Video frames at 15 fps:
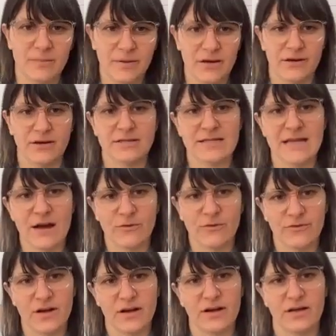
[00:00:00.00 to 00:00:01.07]
appearance
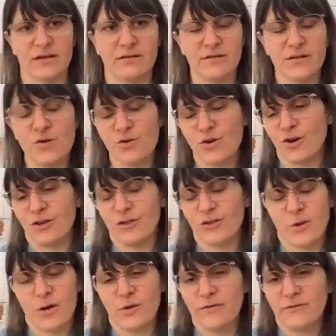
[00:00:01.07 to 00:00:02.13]
out front. You could
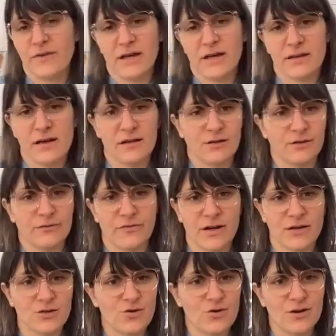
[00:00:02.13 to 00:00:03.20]
throw a fun color
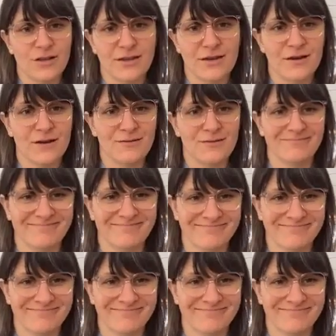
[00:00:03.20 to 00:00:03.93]
front door in there.